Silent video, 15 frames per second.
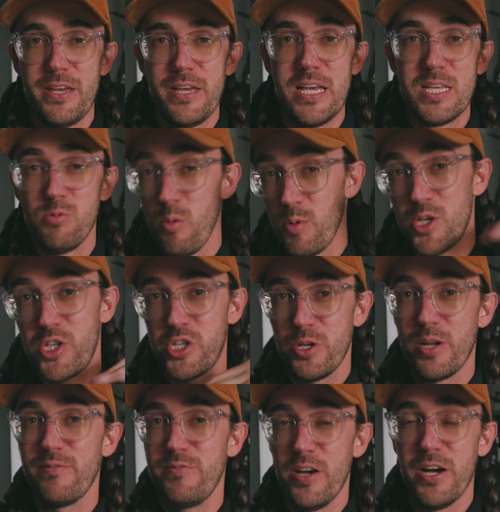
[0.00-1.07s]
This is what we
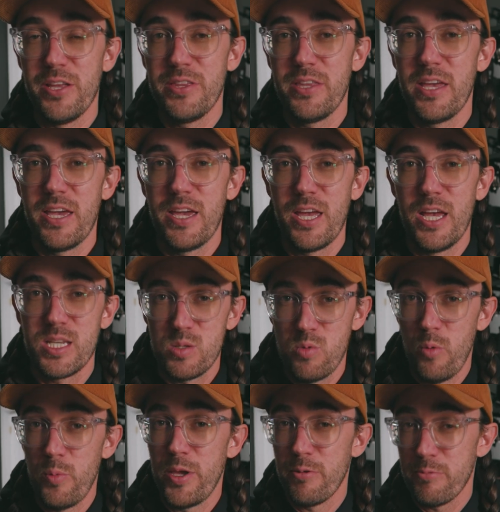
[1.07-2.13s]
should have done. This is
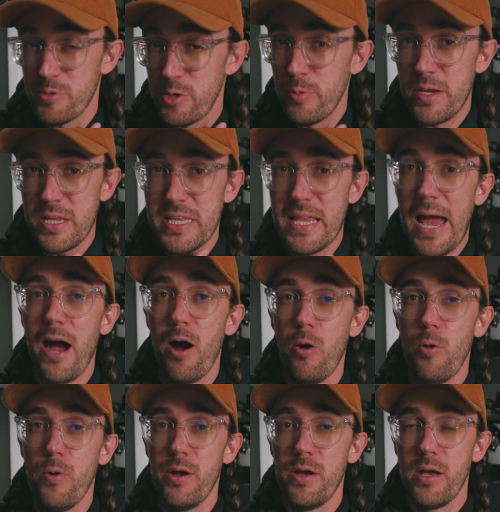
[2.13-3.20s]
what we are doing
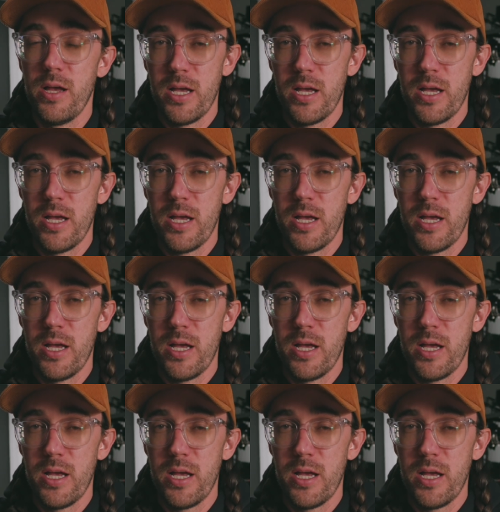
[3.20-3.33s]
now.